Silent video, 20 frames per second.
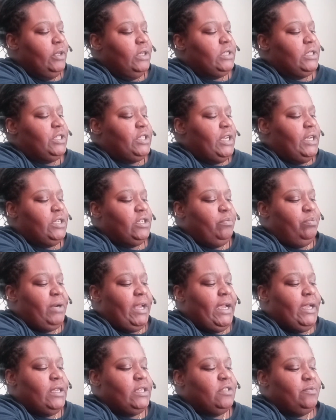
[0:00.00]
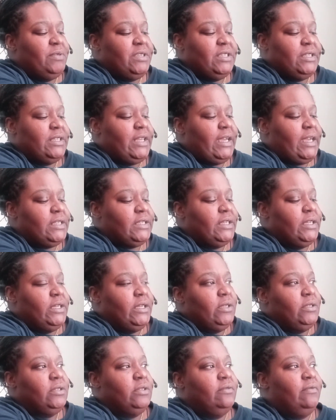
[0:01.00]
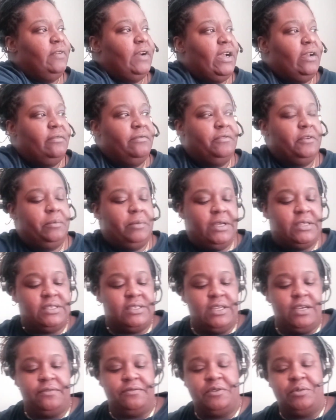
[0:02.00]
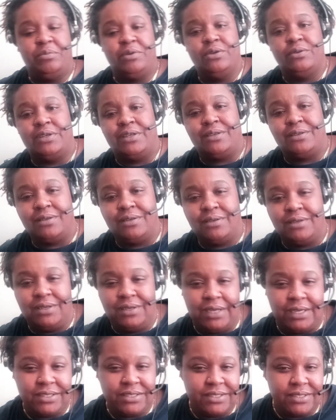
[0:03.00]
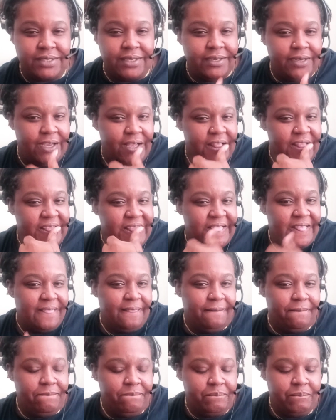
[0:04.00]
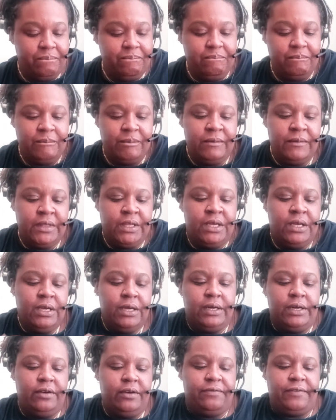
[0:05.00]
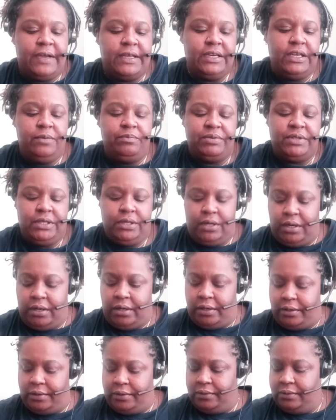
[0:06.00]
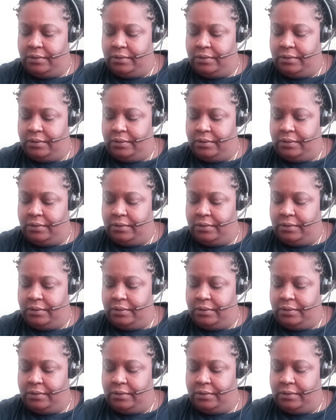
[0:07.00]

change of plans because, like I said, the Divine Femme has left the building. Didn't I just say that? Clarify the empathy card.